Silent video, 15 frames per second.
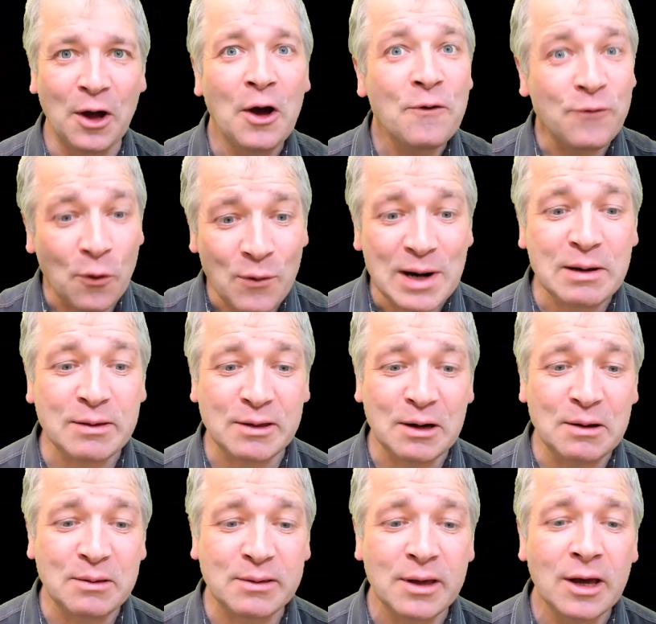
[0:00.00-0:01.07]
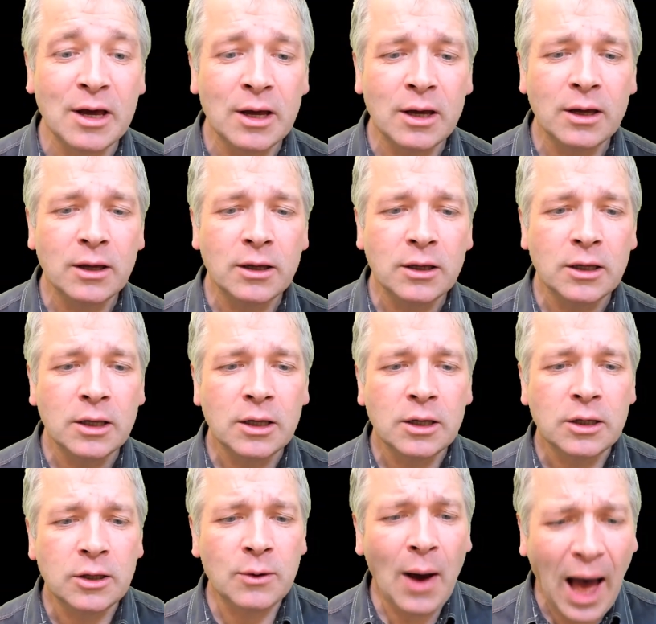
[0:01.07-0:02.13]
For instance,
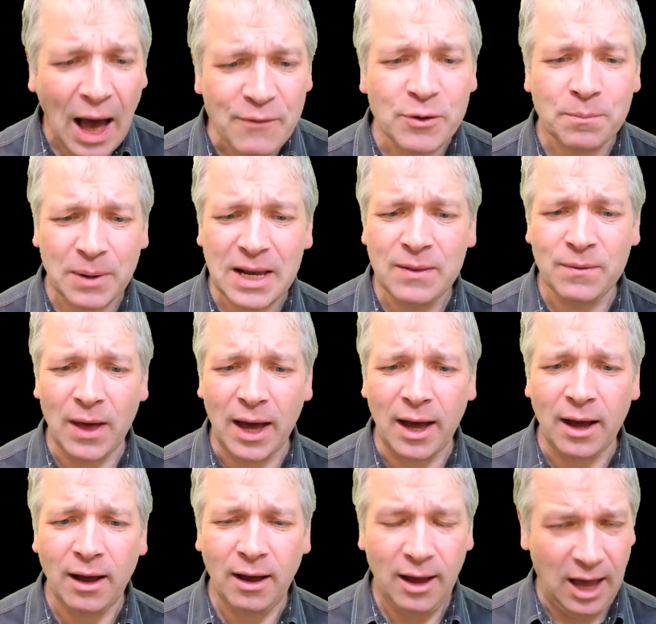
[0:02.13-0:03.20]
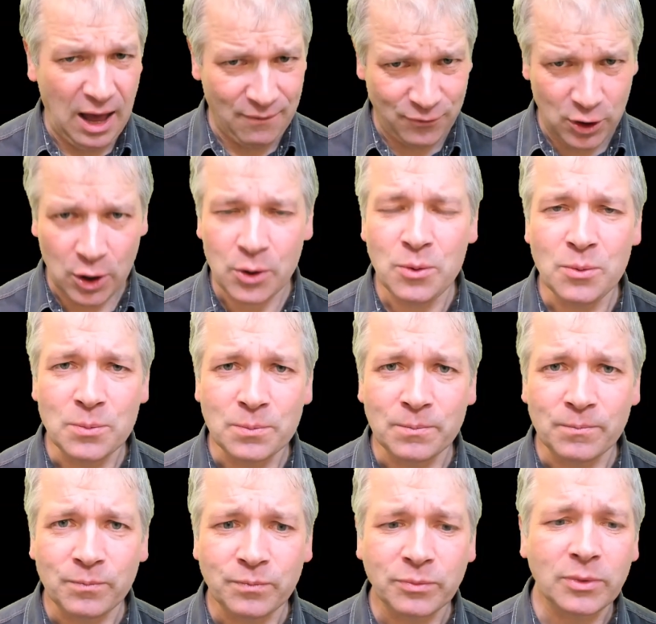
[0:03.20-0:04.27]
you haven't been there, have you?
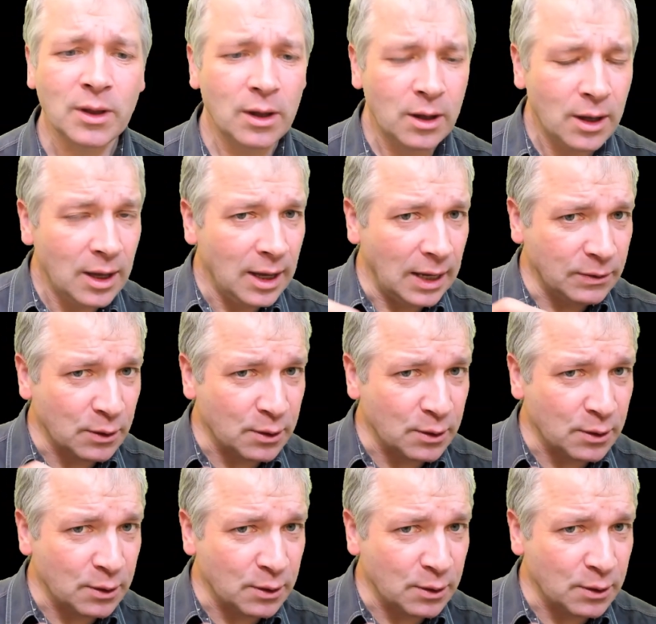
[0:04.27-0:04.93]
In the